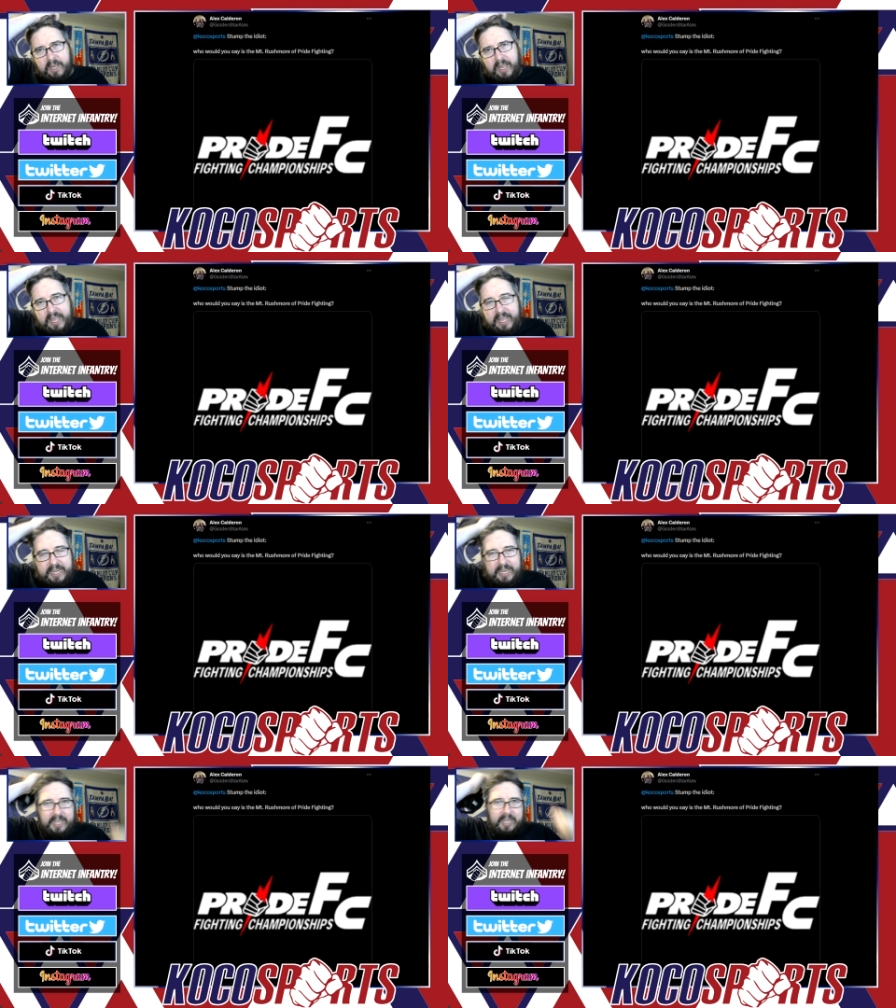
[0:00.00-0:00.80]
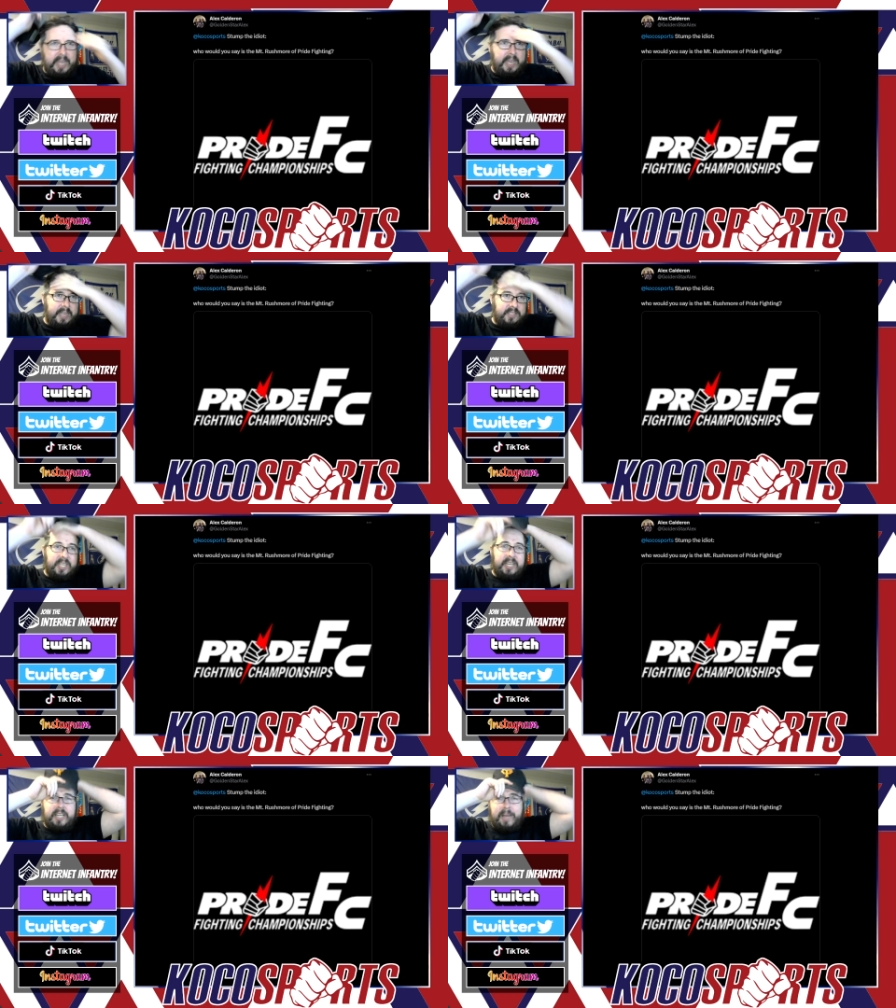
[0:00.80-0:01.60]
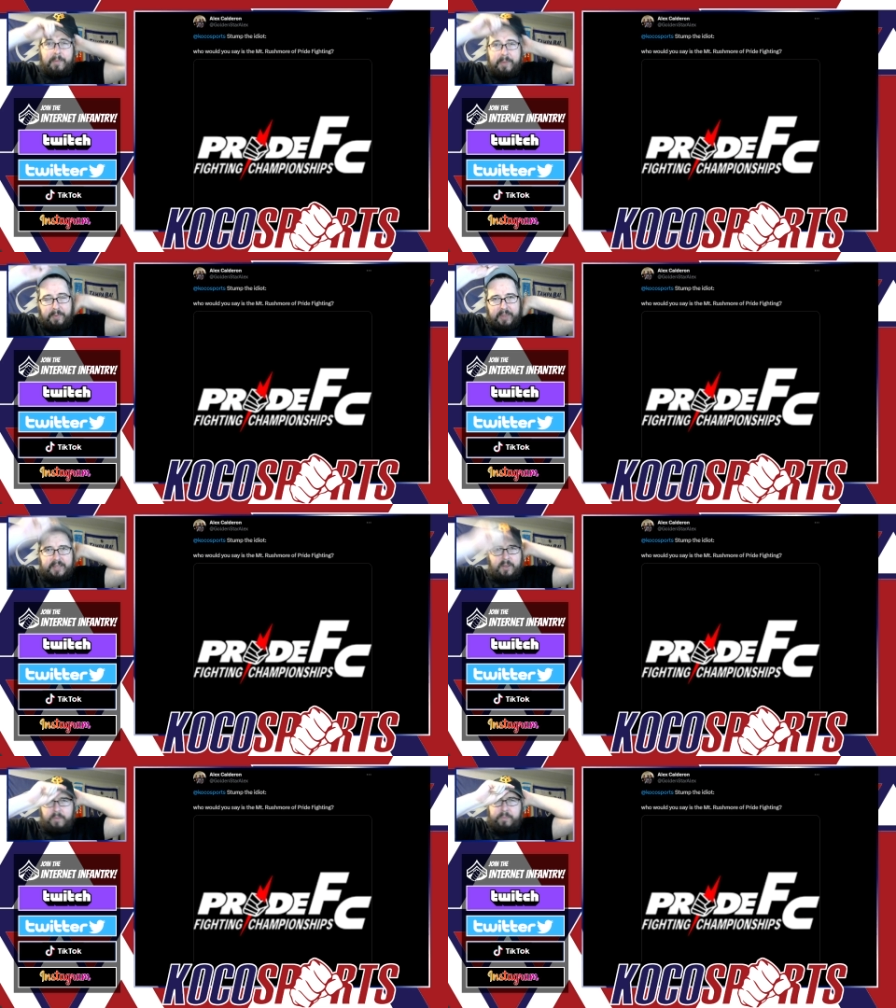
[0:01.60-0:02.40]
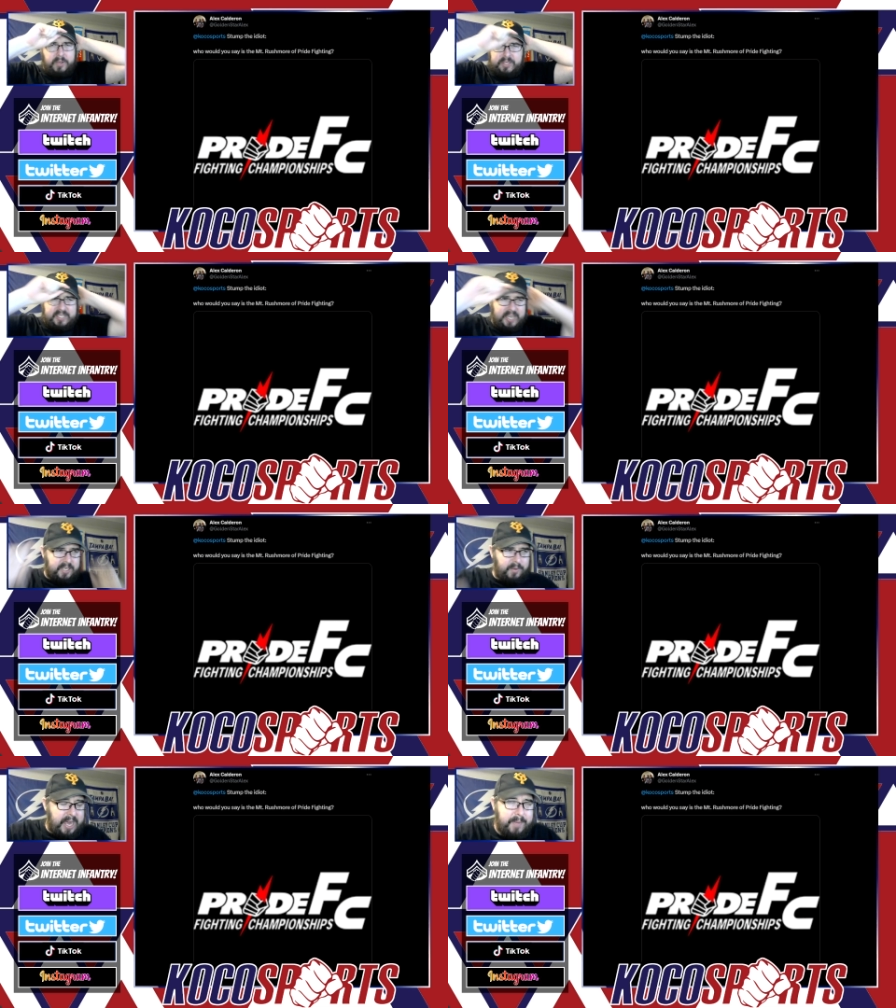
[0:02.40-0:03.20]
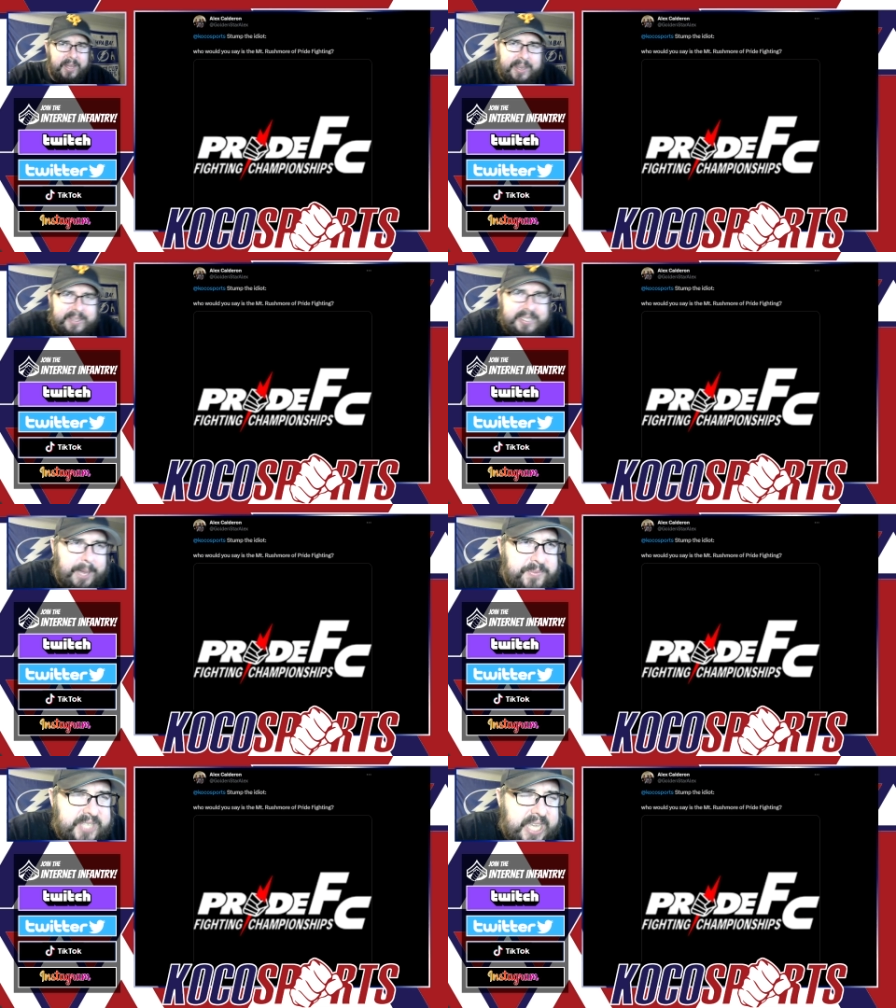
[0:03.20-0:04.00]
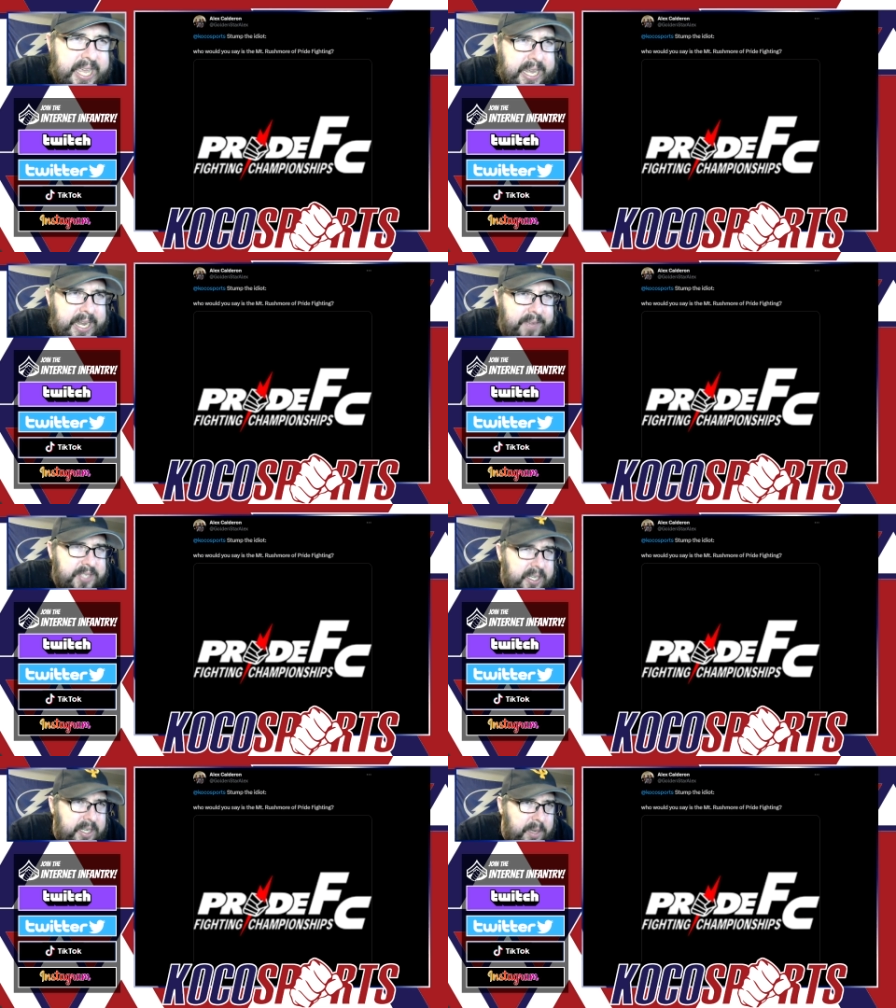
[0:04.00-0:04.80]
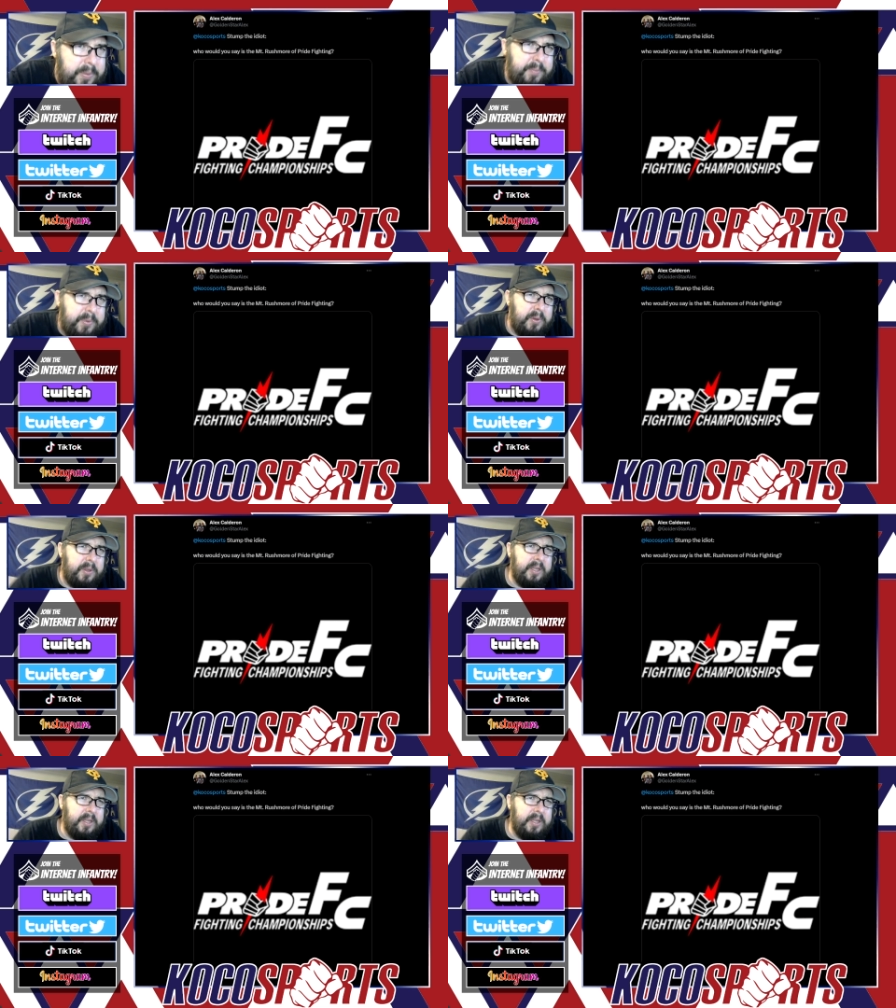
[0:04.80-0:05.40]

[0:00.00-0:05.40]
And I've seen a couple people that don't put Sakuraba in the top 10. I've seen a couple people,